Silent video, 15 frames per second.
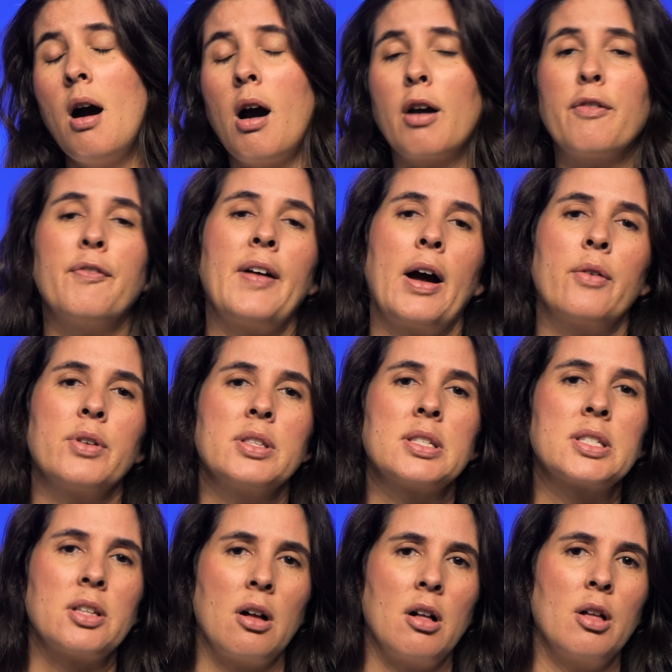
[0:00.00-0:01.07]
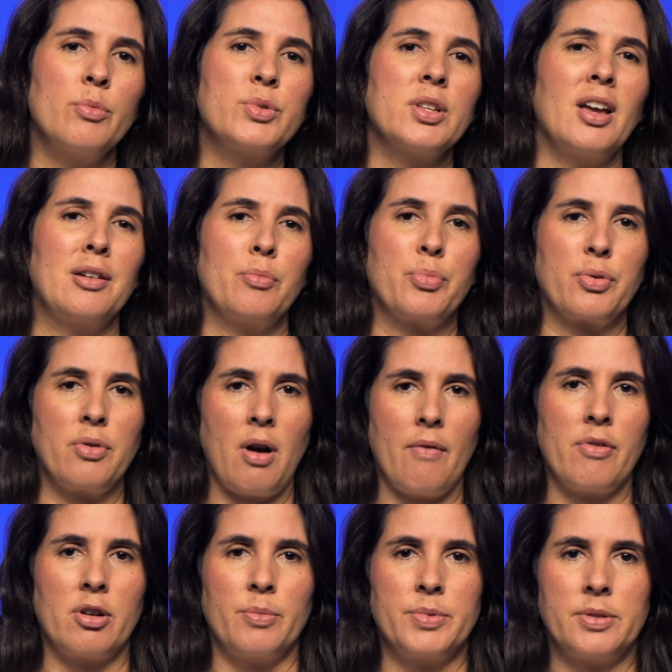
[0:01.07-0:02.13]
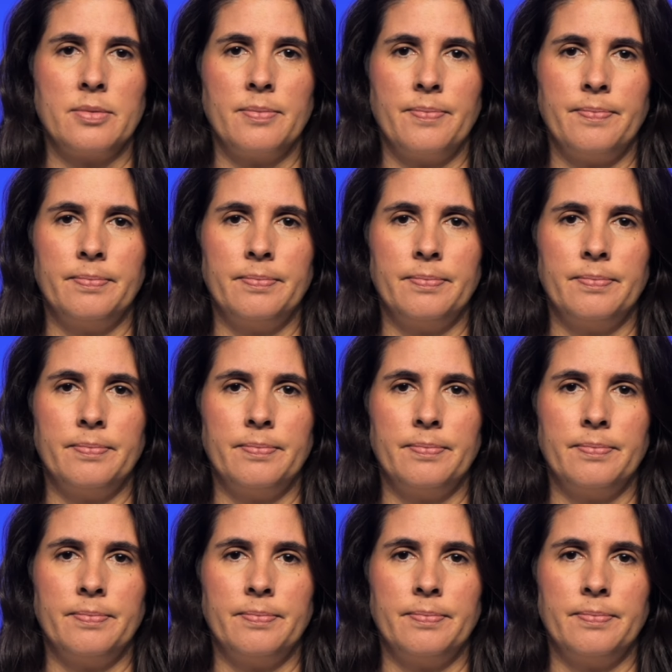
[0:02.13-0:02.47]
are found in Psalms and Proverbs.